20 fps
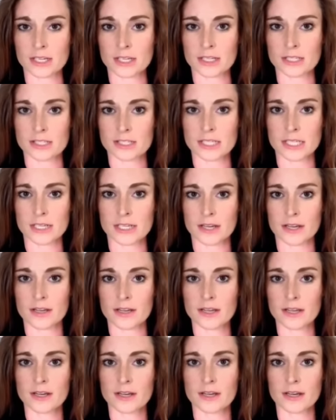to consider
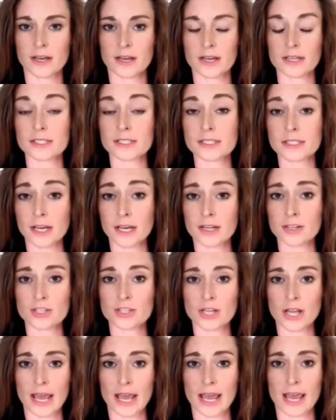
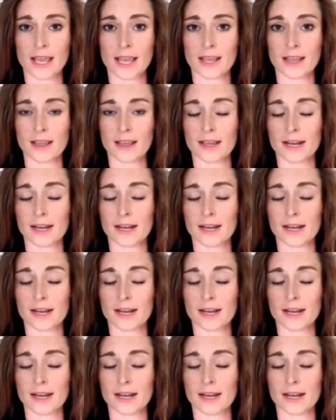such an